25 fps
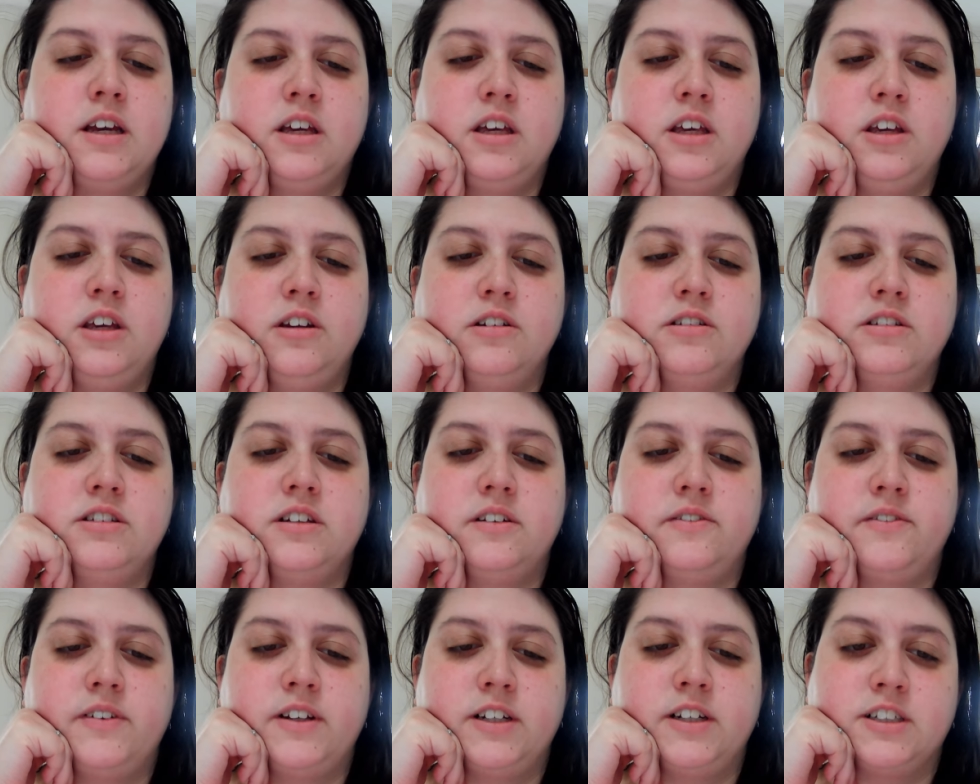Hughes
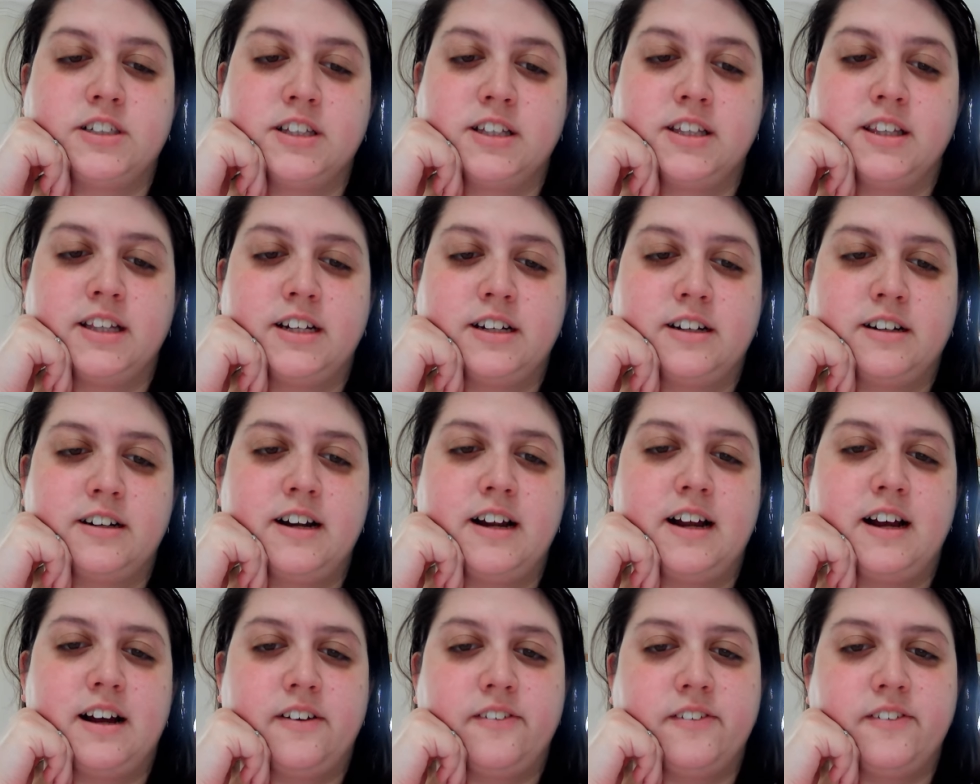eventually let her
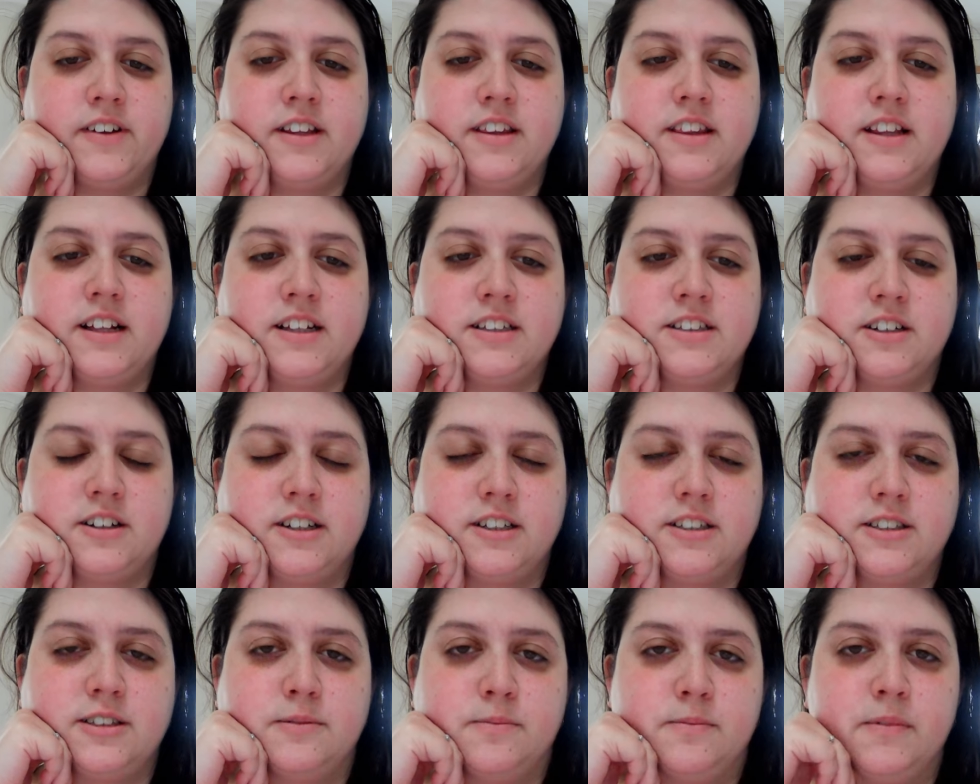have it. That's
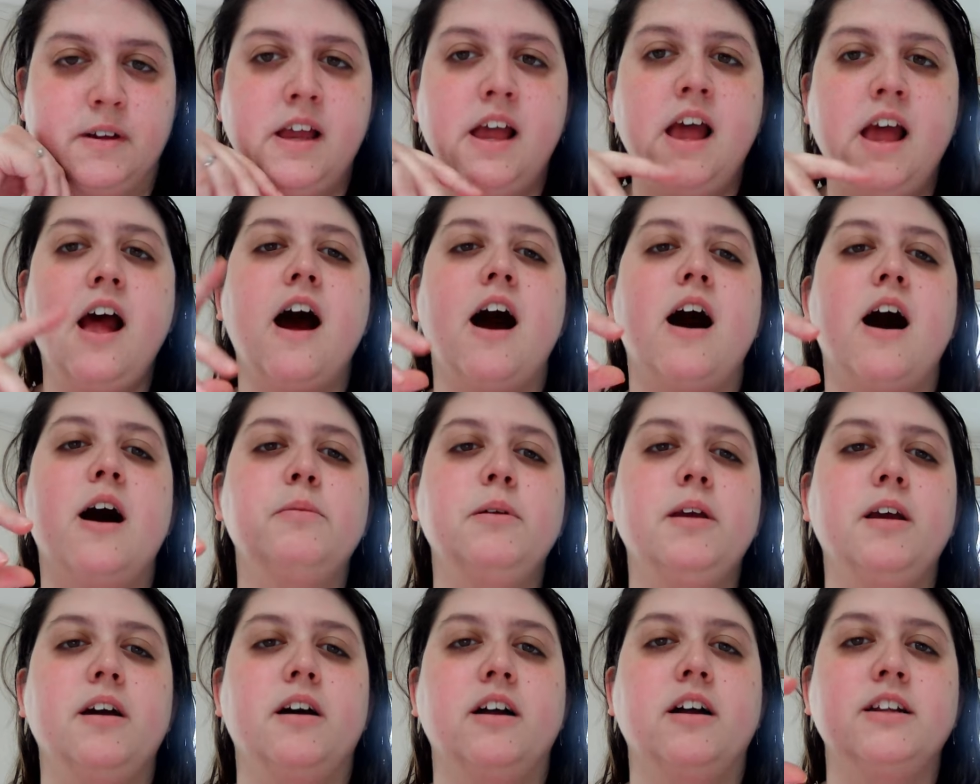awesome. I'll
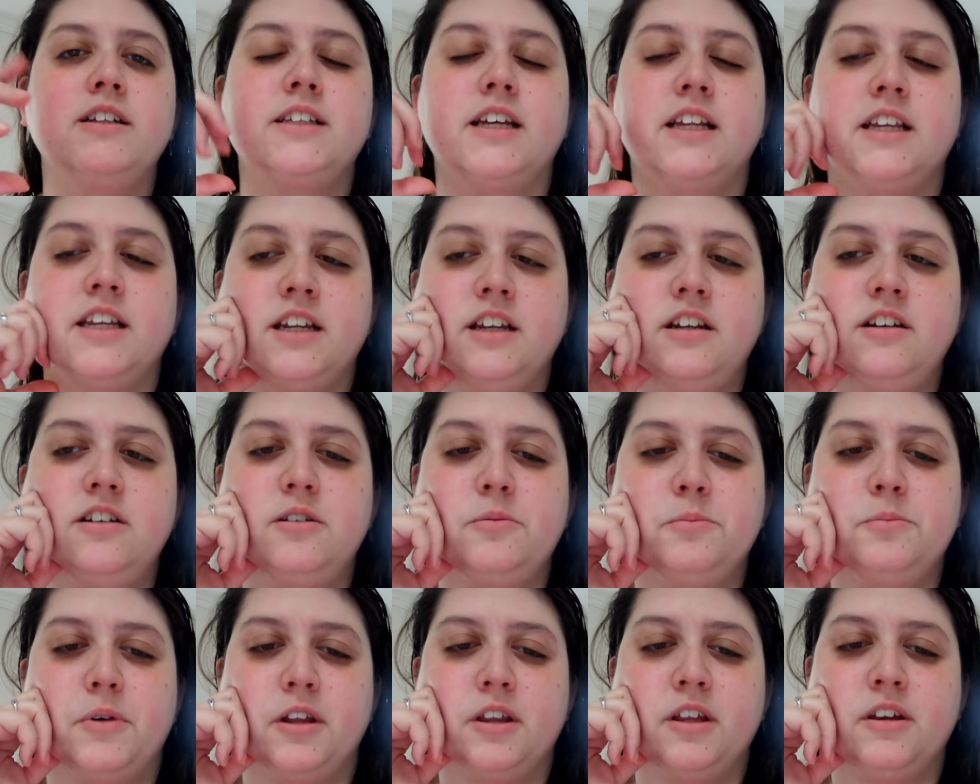be honest, I didn't
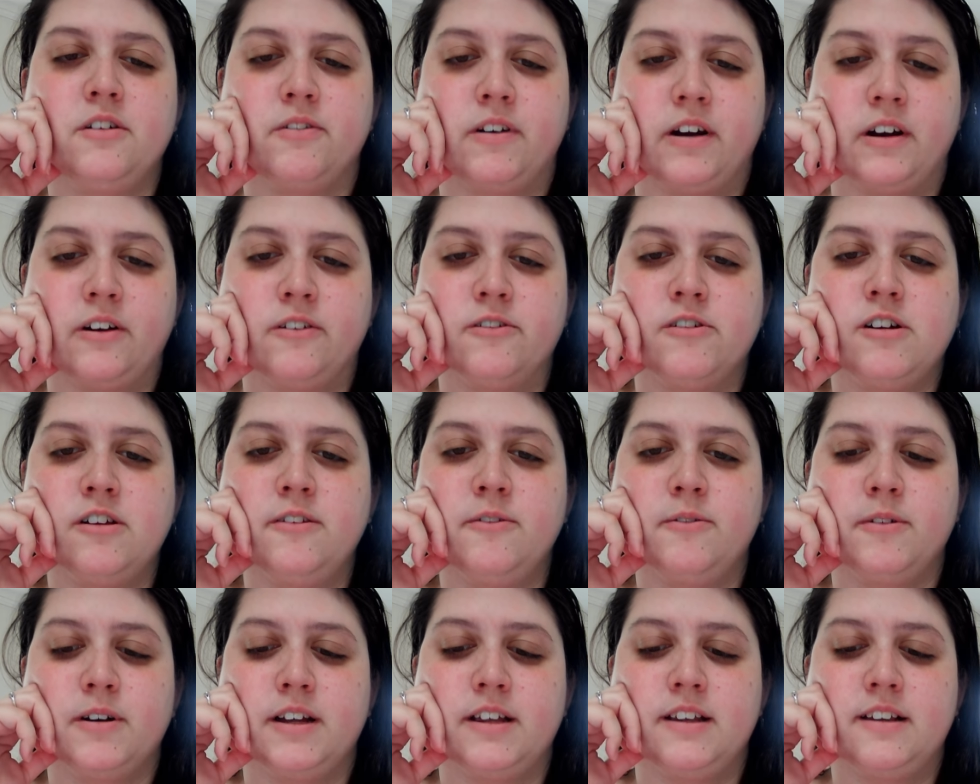know Molly Ringwald
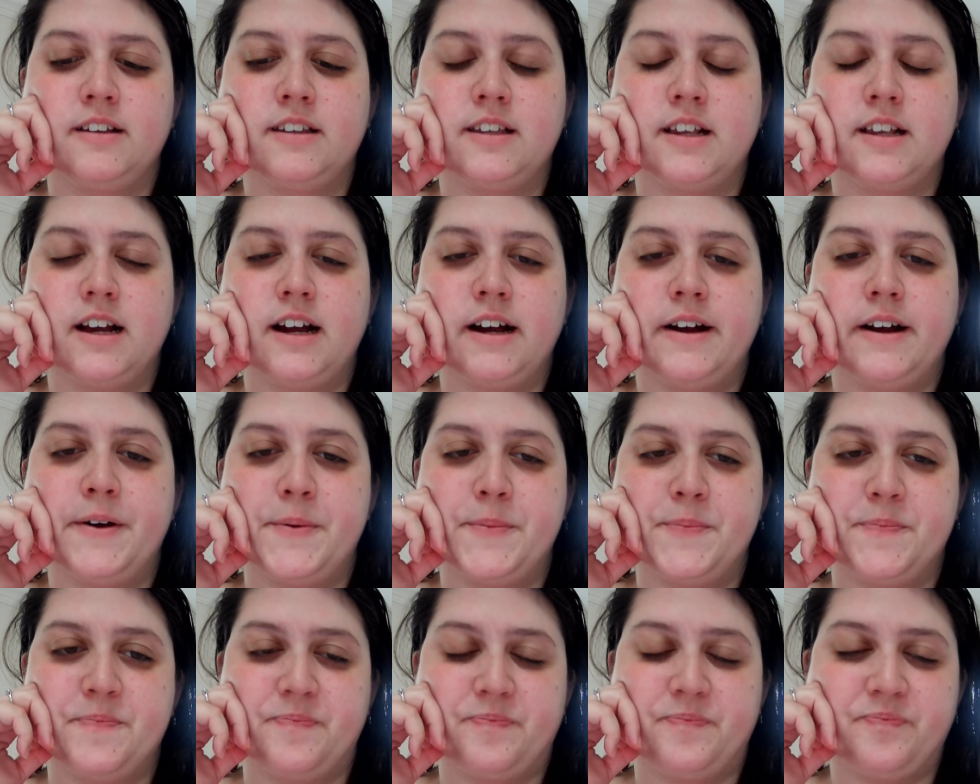was
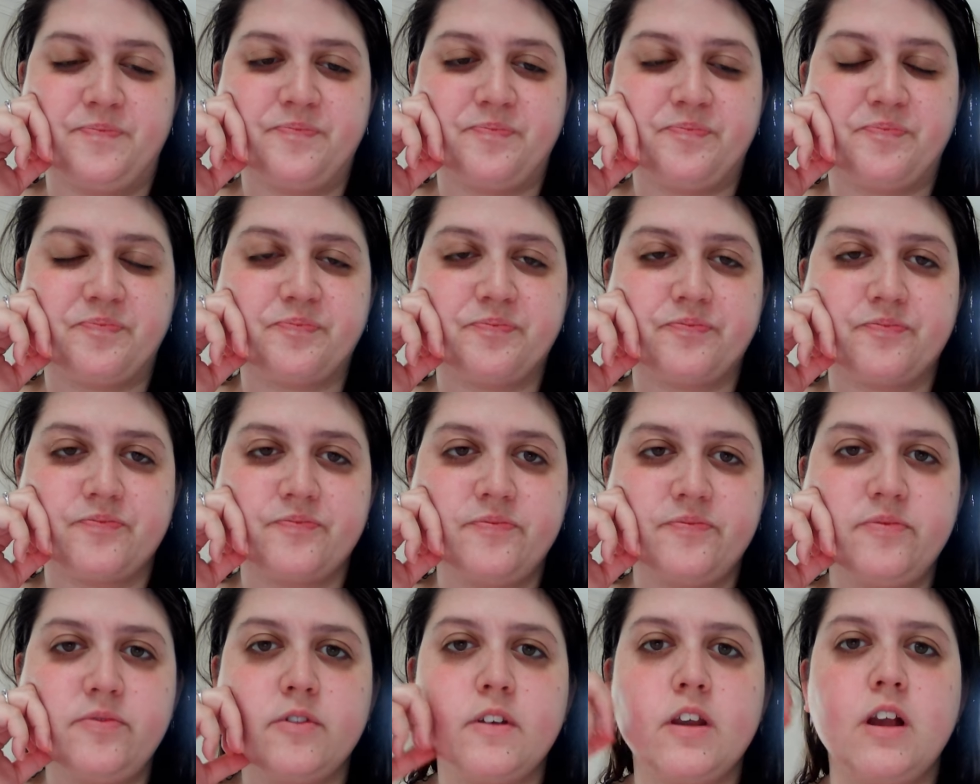um,
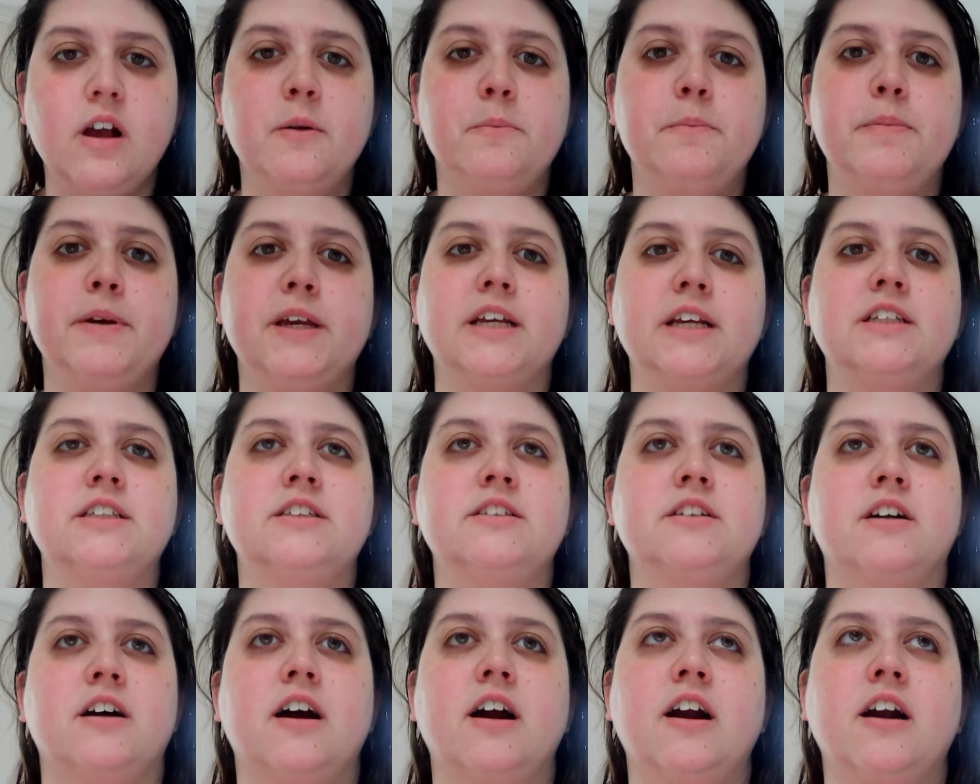a big
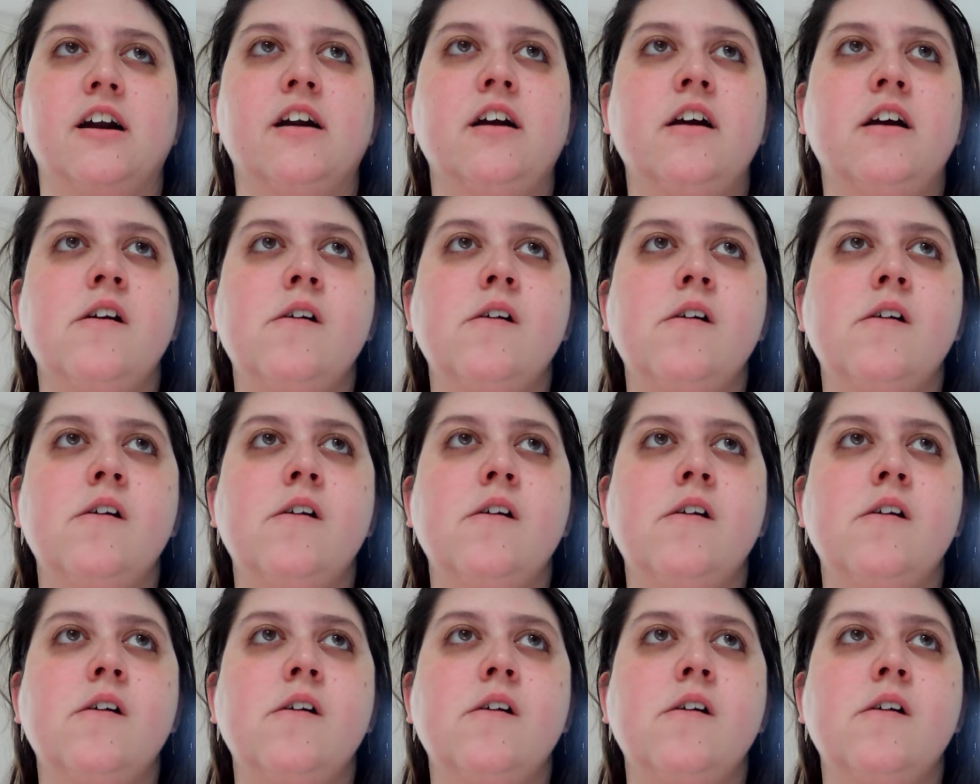star